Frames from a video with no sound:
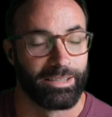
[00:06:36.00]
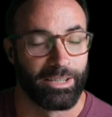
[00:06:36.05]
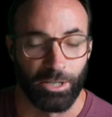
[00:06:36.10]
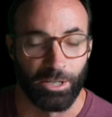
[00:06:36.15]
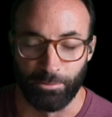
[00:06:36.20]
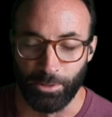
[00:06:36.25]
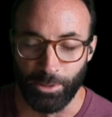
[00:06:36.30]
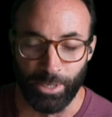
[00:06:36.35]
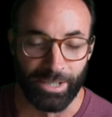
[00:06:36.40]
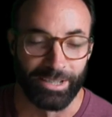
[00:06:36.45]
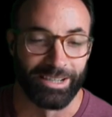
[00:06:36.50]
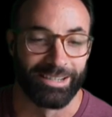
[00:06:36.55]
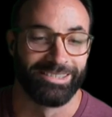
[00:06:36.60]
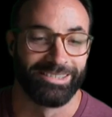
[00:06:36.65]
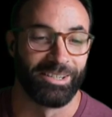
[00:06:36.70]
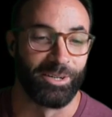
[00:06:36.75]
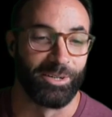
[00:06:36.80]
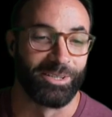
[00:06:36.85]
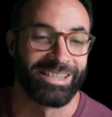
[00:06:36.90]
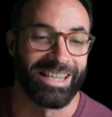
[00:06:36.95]
oh boy.
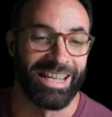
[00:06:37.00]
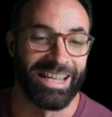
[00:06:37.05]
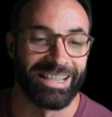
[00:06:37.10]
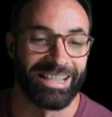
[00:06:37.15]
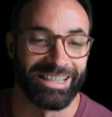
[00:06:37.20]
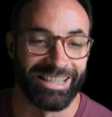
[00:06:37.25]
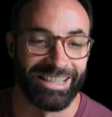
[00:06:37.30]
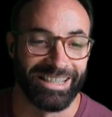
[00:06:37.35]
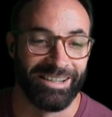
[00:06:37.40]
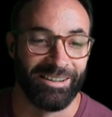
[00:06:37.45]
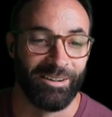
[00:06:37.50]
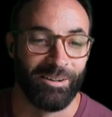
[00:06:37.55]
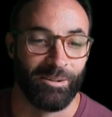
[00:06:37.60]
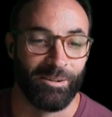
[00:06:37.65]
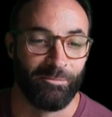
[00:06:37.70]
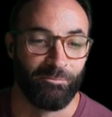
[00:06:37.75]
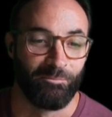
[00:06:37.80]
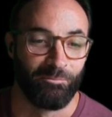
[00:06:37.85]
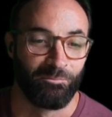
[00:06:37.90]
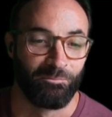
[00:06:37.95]
So take
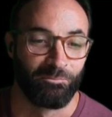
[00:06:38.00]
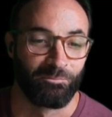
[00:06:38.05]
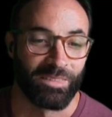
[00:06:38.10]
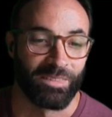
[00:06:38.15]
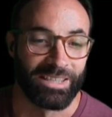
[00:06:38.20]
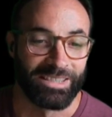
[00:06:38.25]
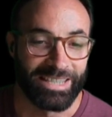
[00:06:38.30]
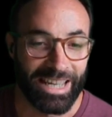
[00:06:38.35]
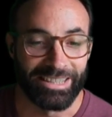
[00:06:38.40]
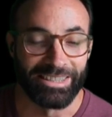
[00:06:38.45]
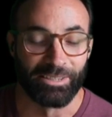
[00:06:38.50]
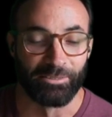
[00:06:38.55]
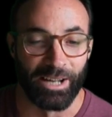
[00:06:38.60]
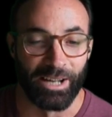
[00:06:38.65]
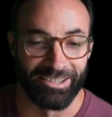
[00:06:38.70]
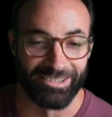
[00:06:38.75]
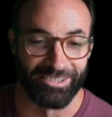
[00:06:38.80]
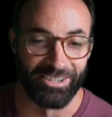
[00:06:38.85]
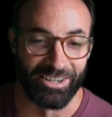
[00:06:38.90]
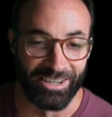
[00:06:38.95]
the
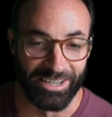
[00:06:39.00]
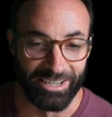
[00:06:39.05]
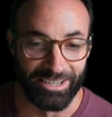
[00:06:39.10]
restaurant